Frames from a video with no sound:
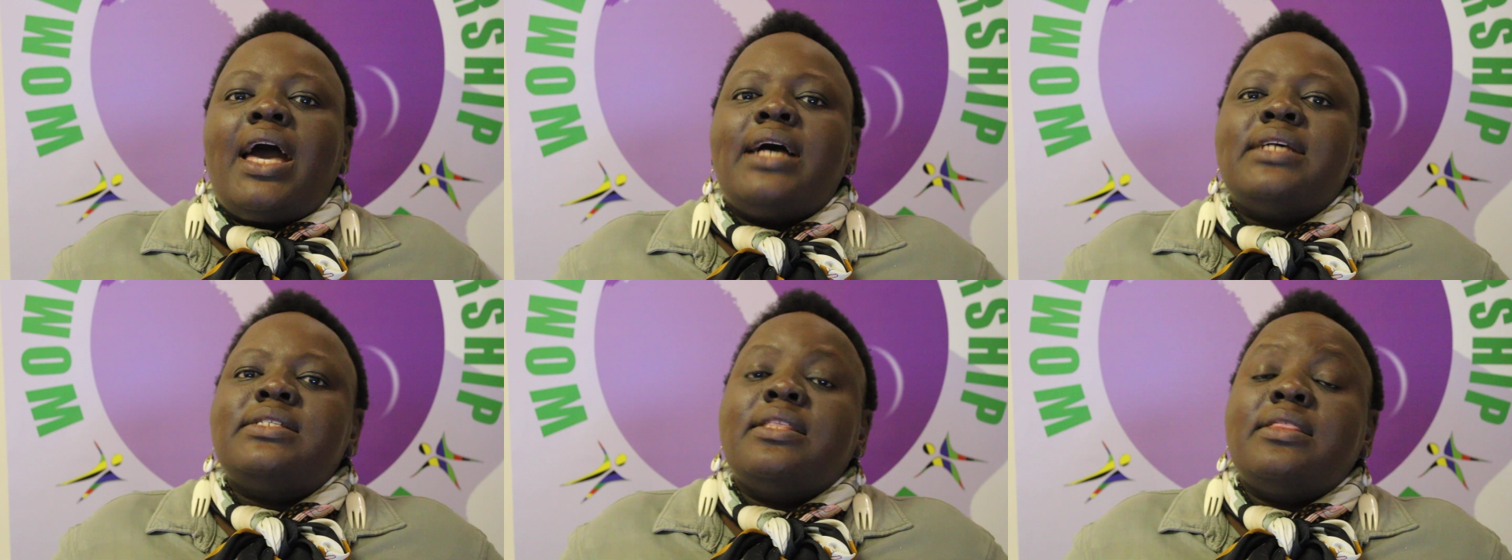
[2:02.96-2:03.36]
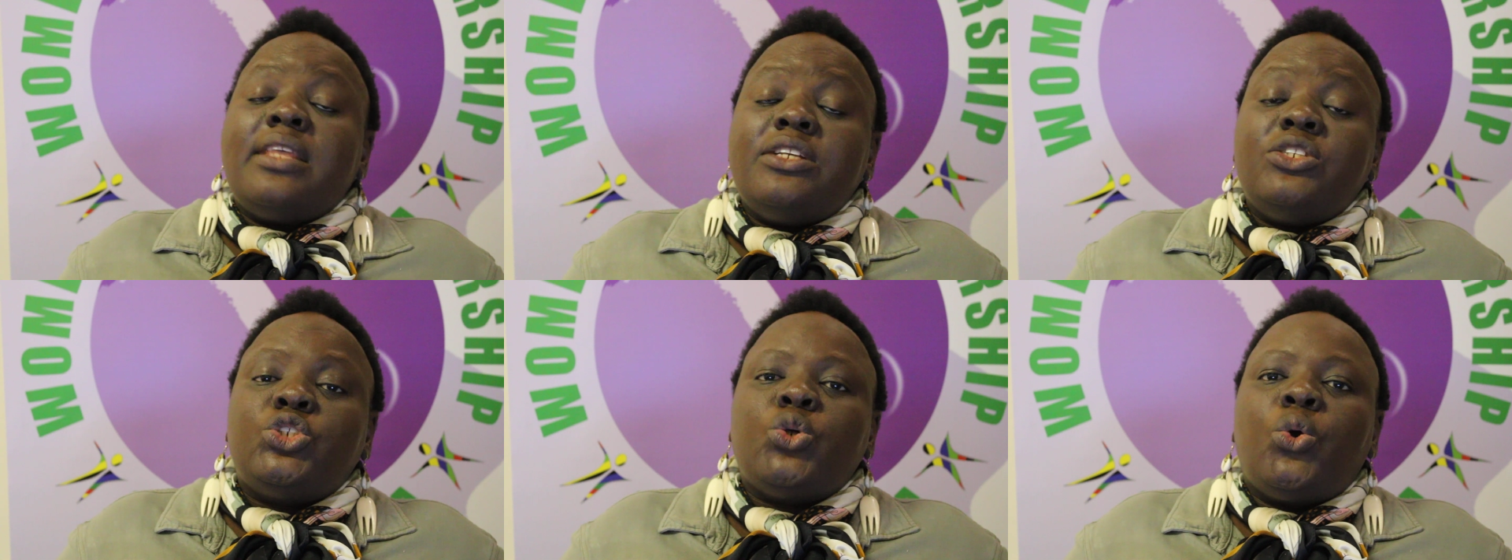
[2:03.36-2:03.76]
us and
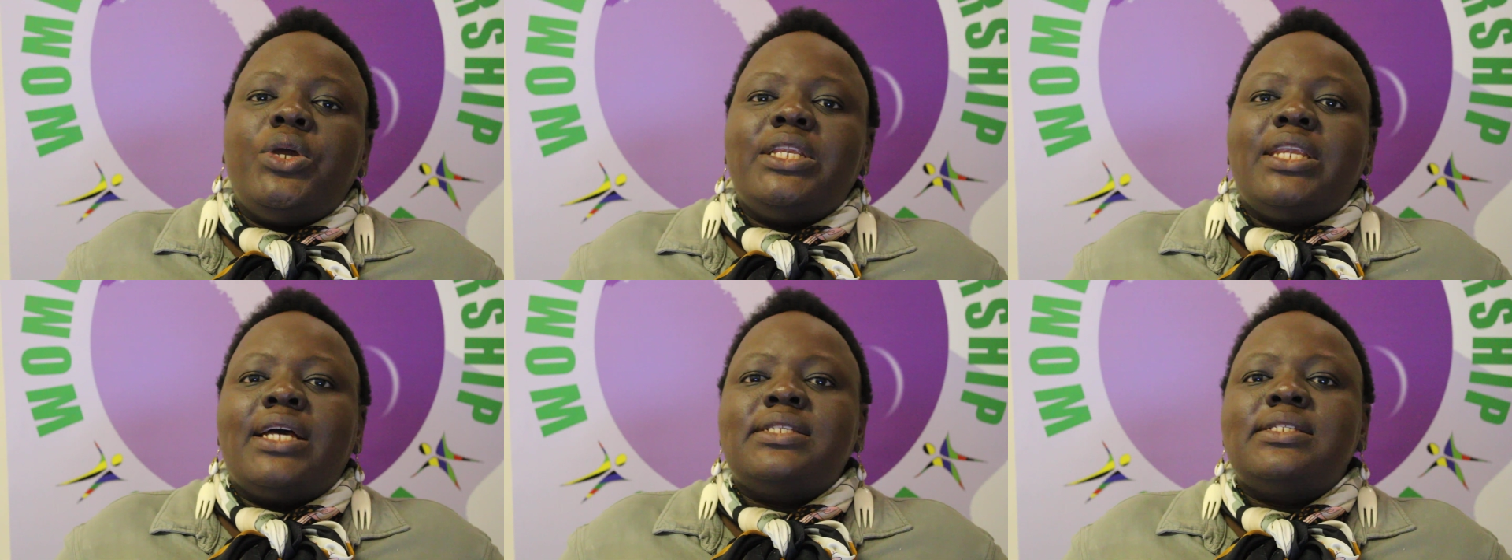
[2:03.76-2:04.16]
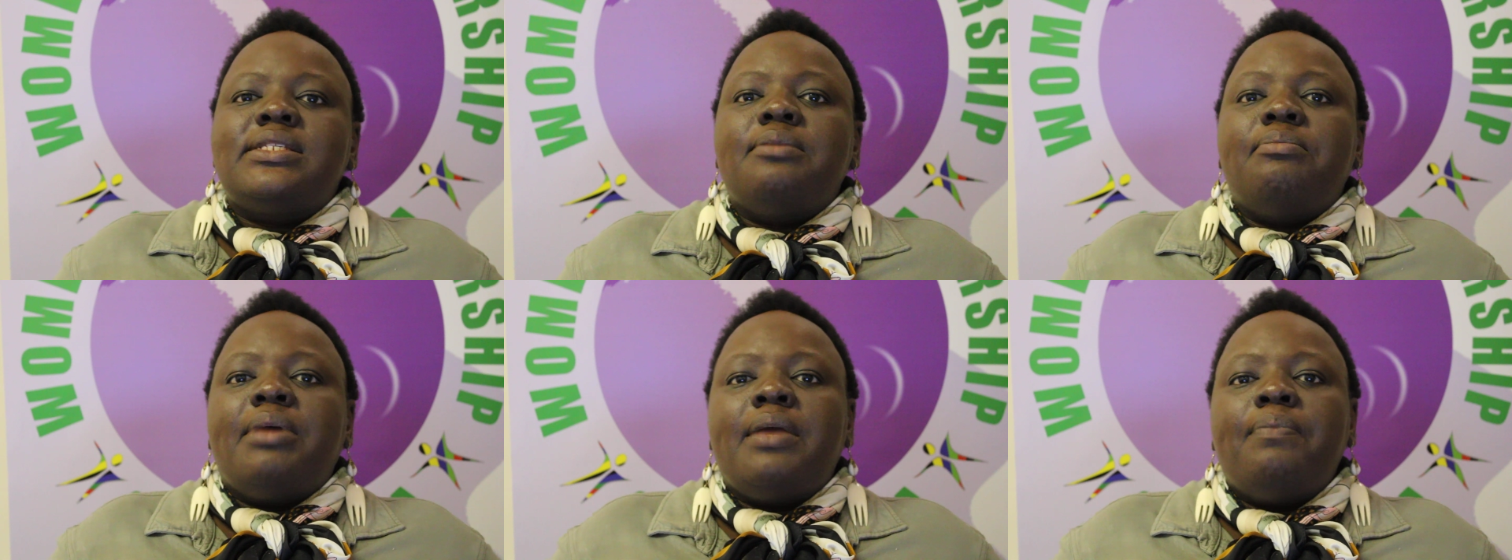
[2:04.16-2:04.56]
then joined
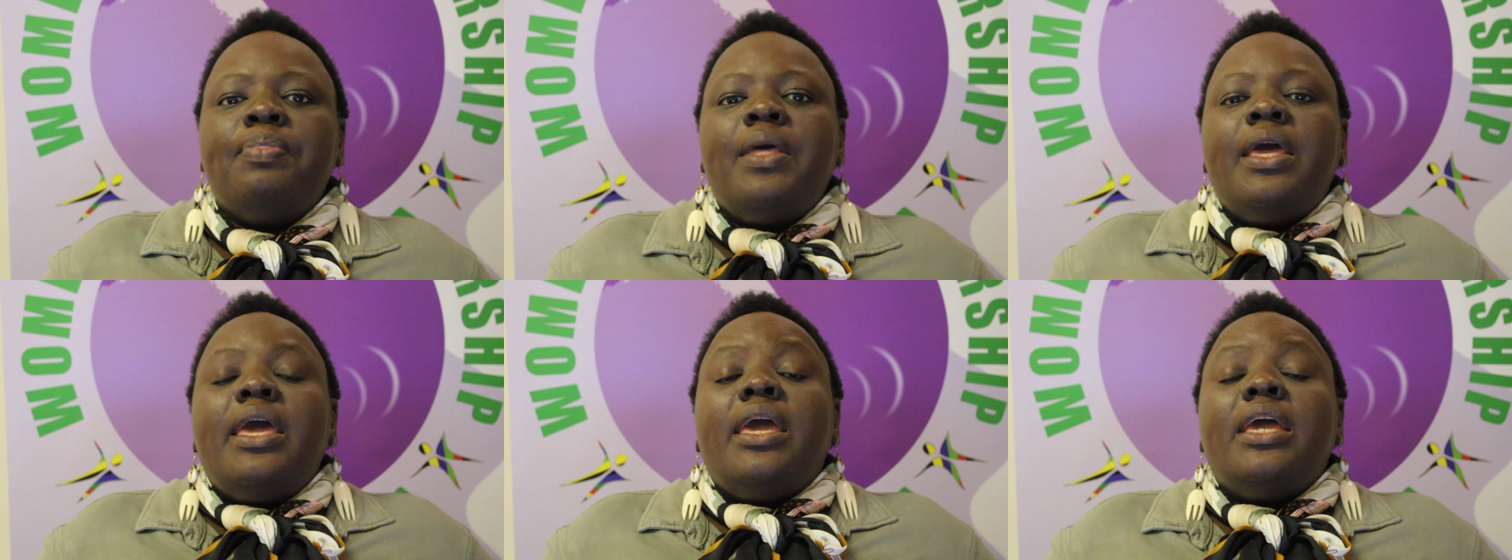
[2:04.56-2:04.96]
Asime